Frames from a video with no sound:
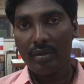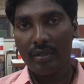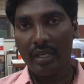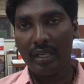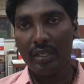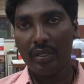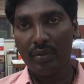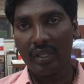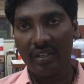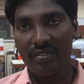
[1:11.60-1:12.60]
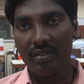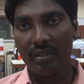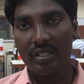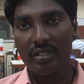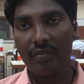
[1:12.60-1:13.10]
taken into the
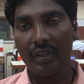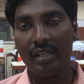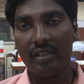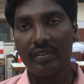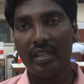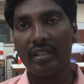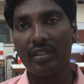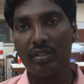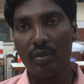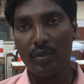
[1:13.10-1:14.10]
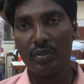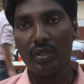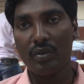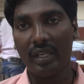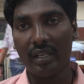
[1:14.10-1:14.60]
consideration while designing the CPU
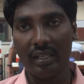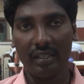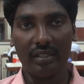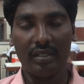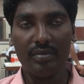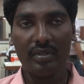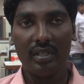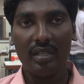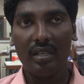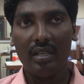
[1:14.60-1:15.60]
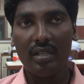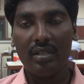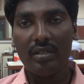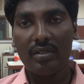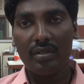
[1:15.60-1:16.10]
scheduling algorithms.
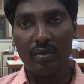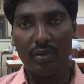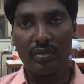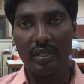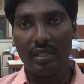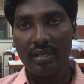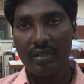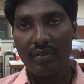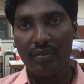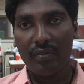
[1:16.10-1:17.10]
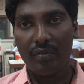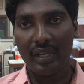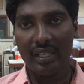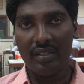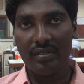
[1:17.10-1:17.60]
Those are,
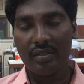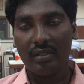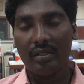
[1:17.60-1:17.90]
one is